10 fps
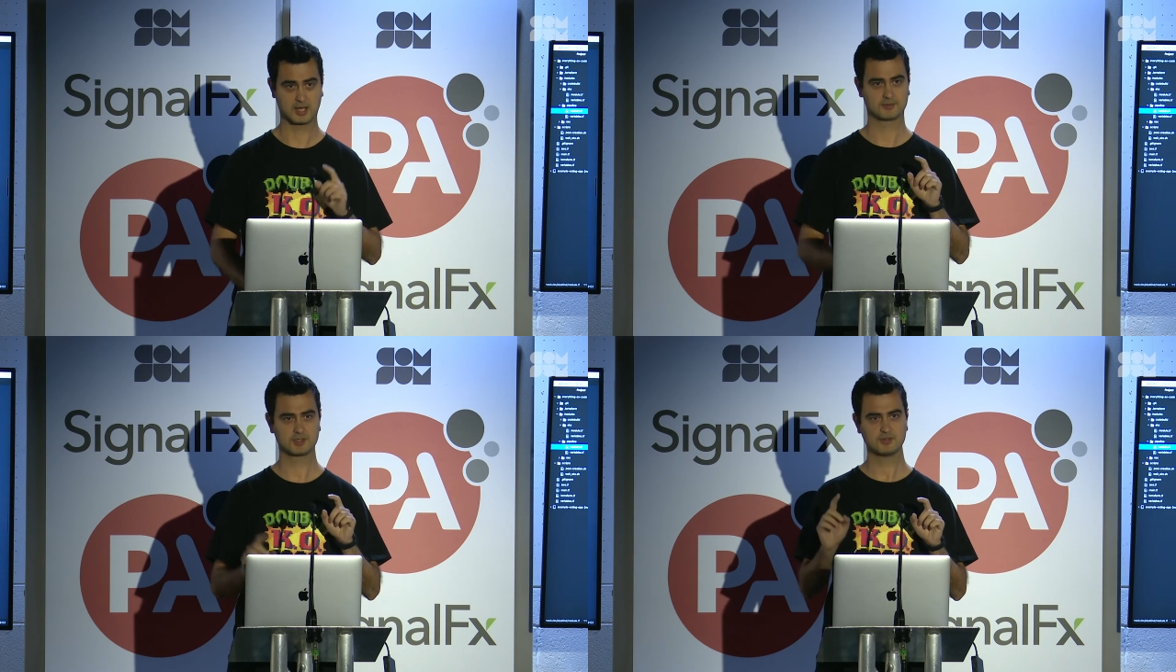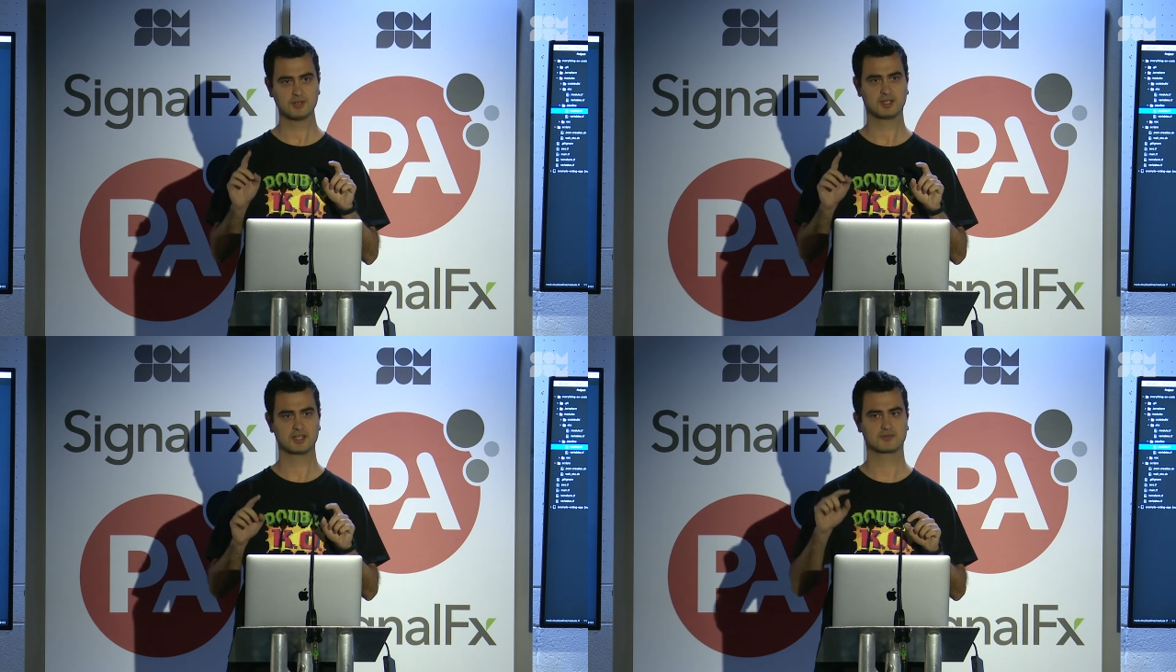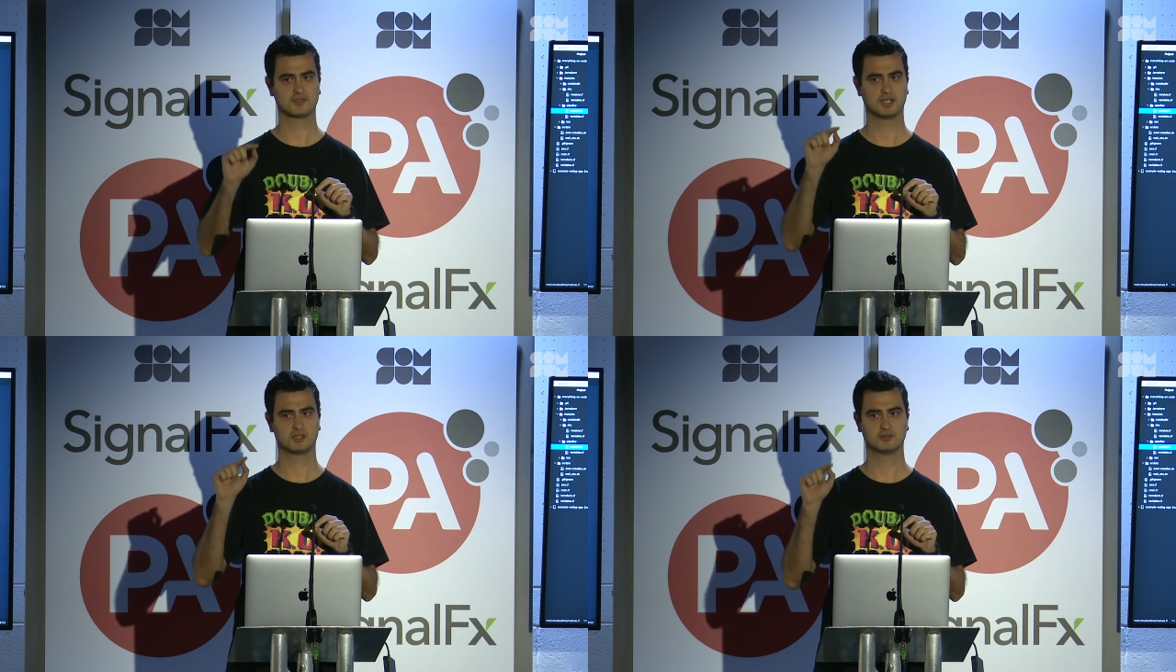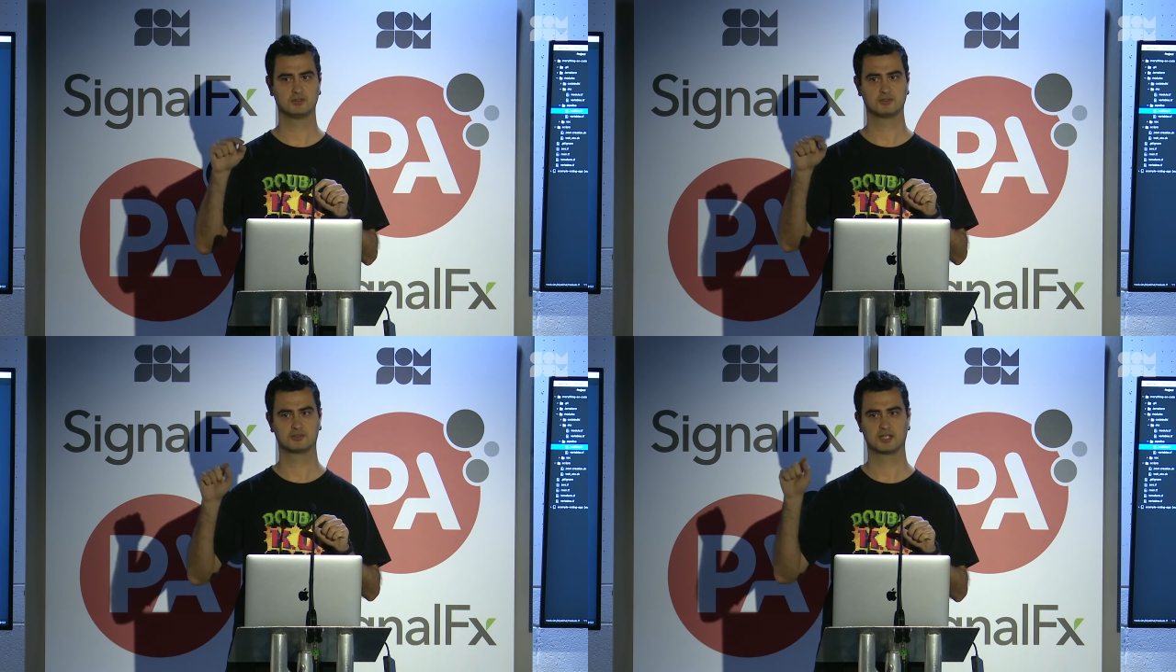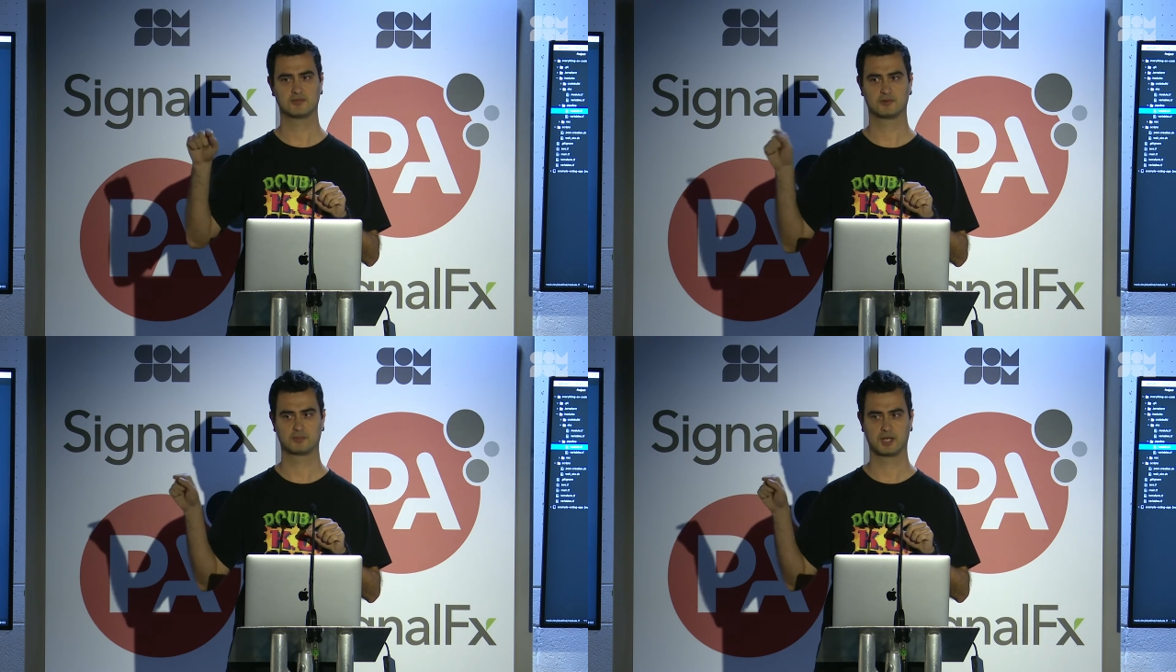Did you realize when I do the
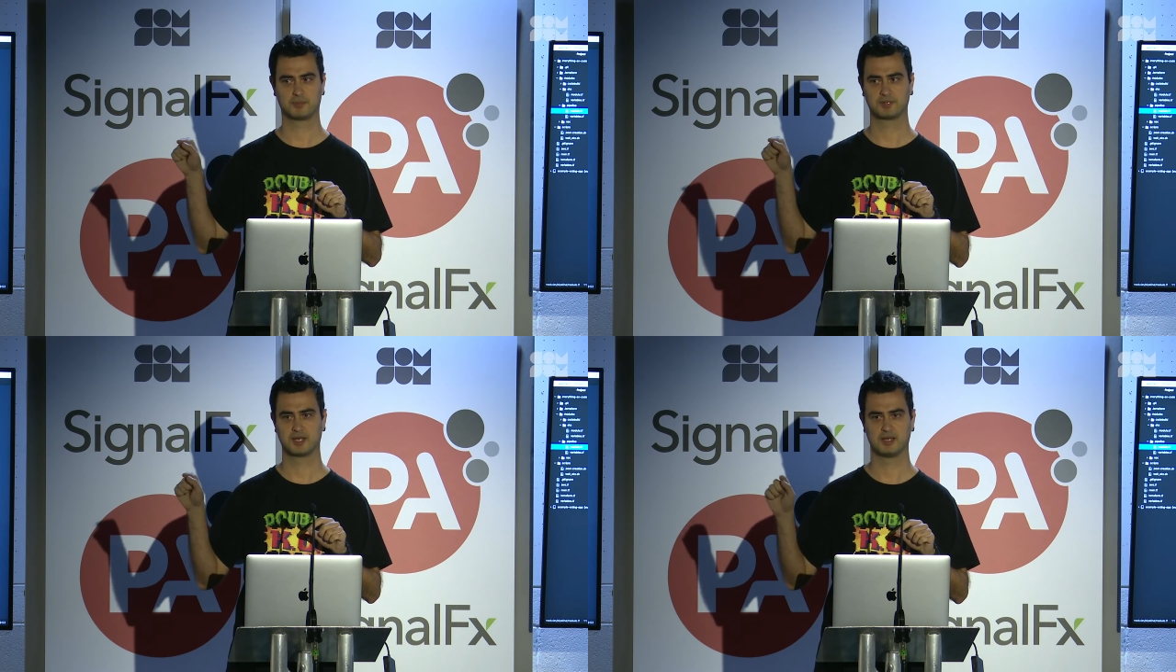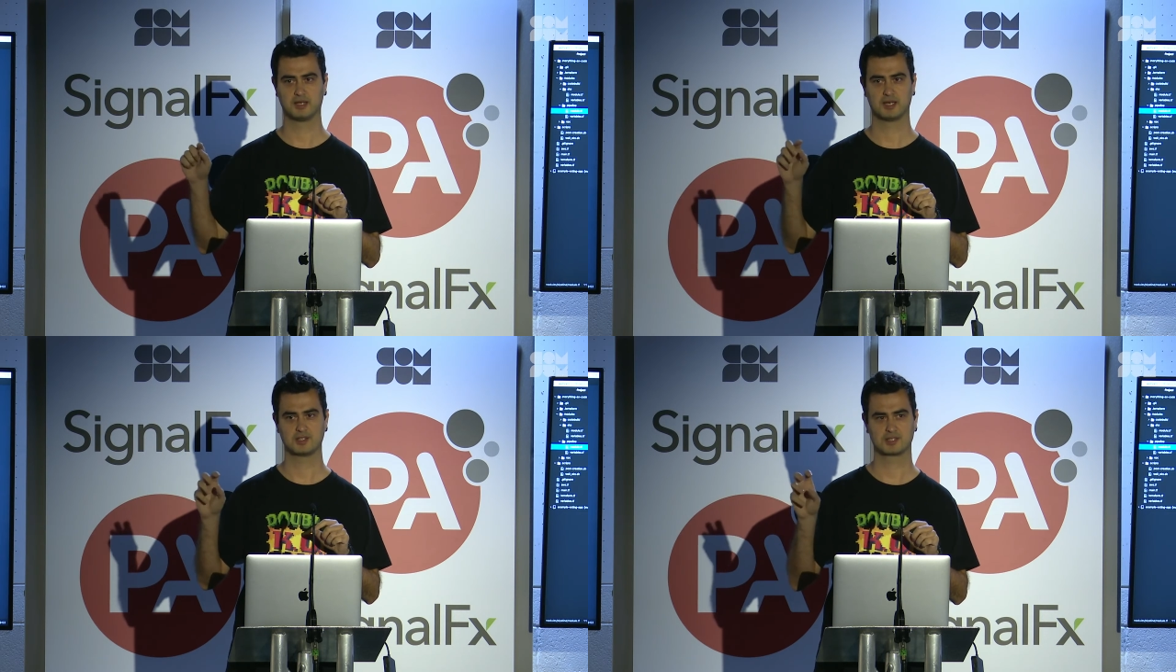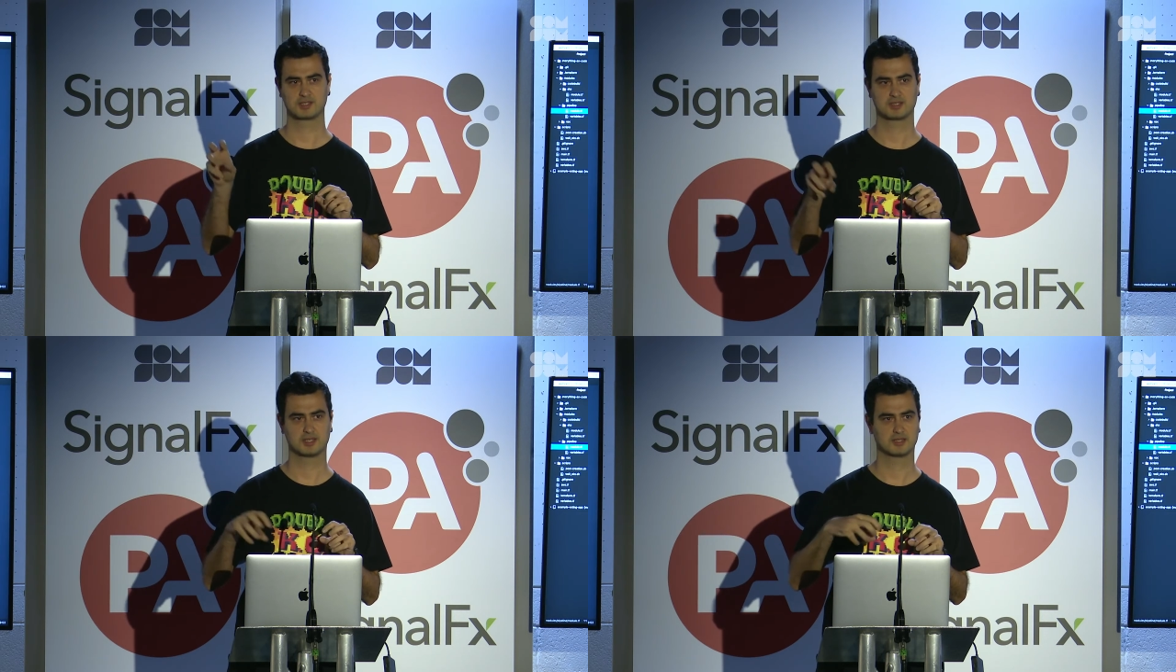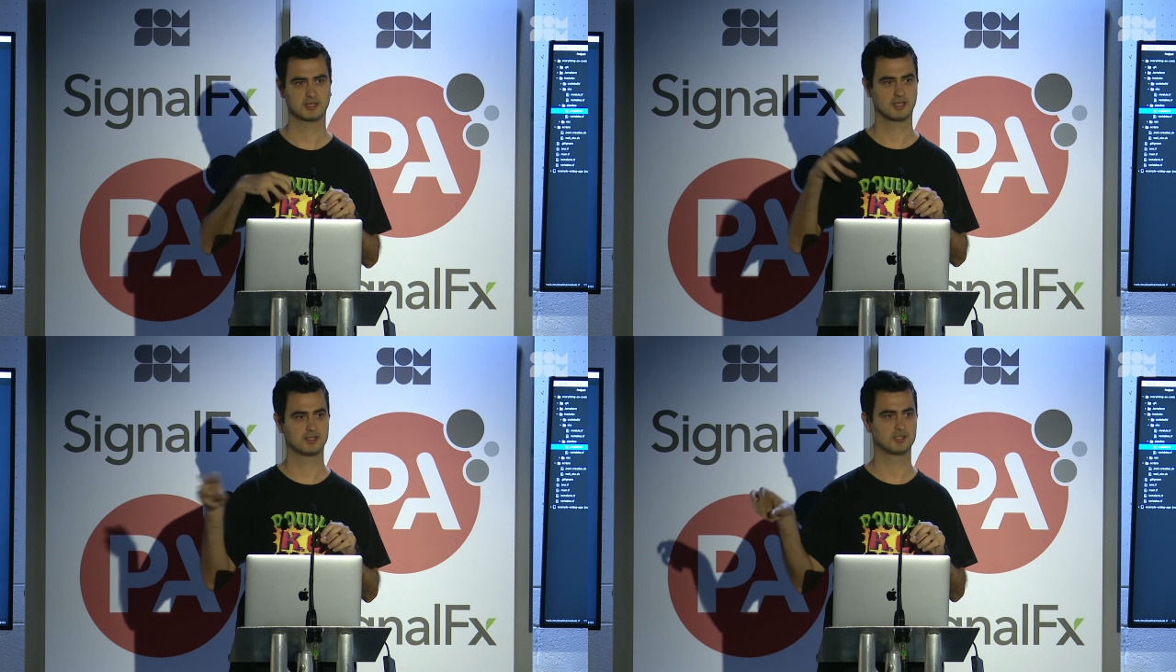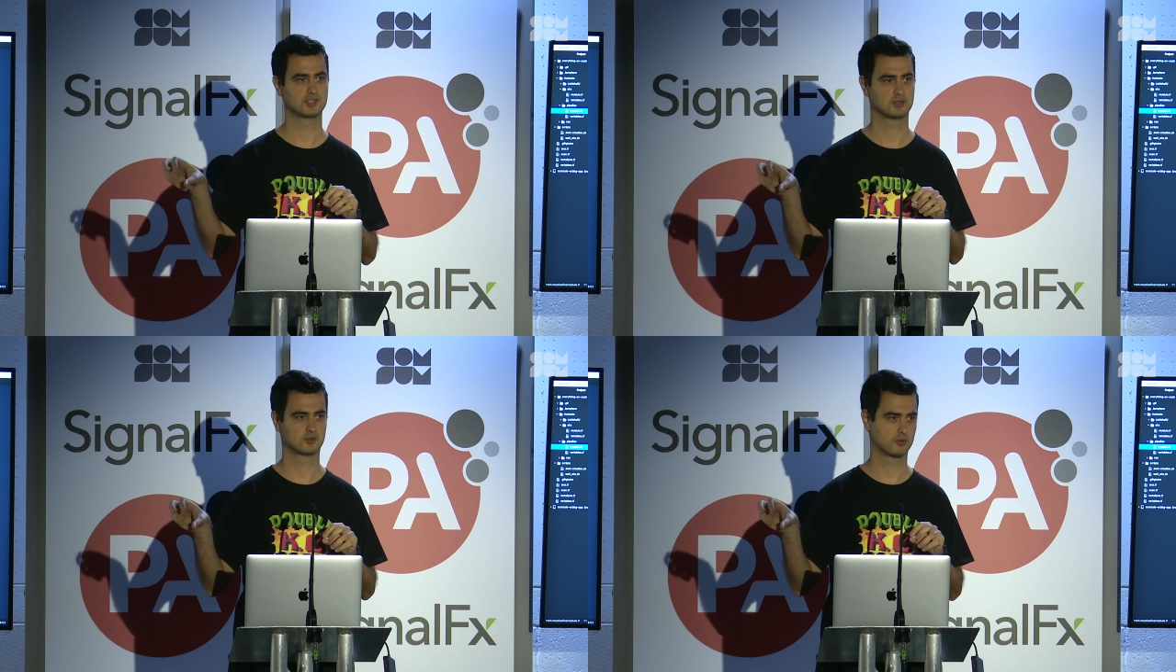Terraform apply, I just sent an
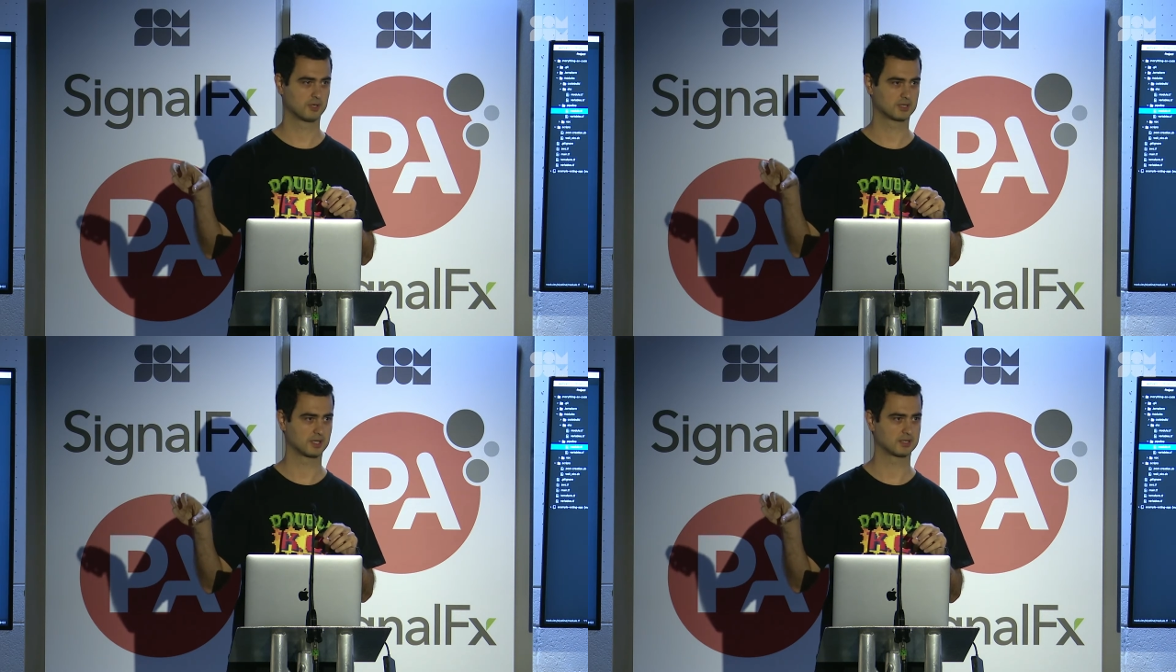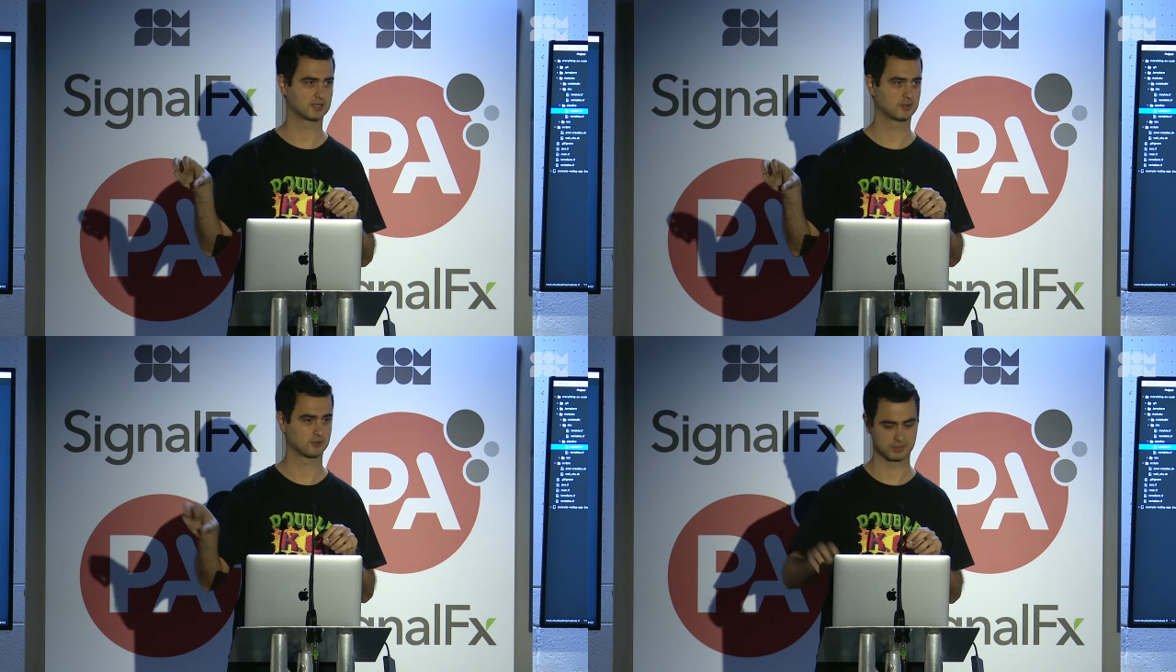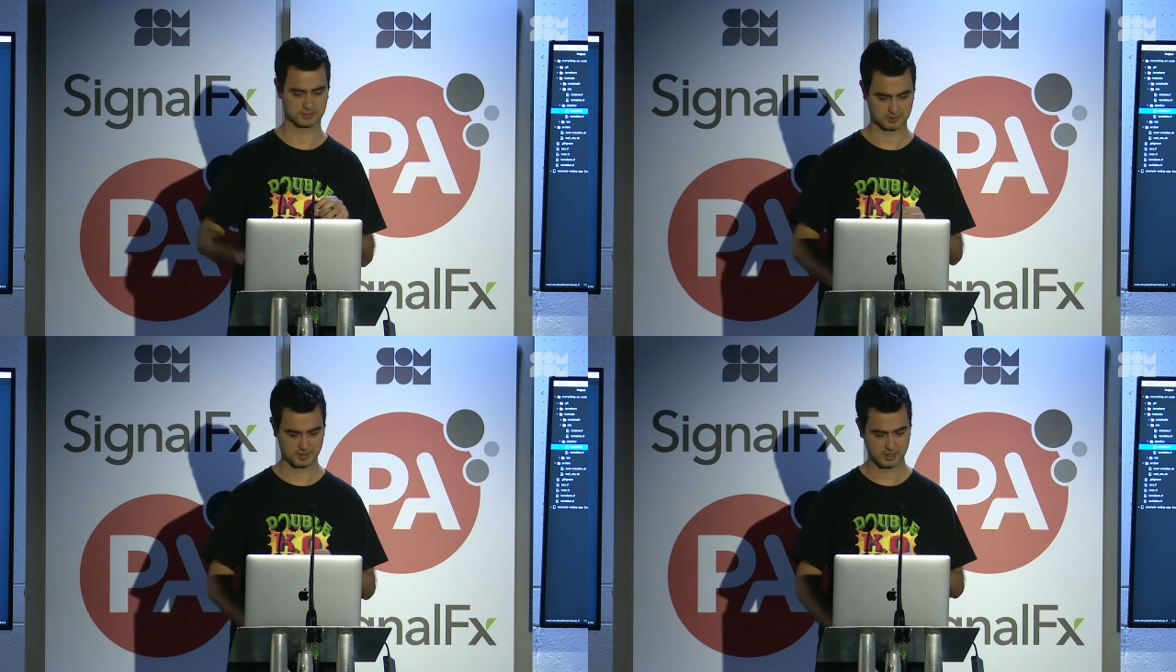additional command line argument,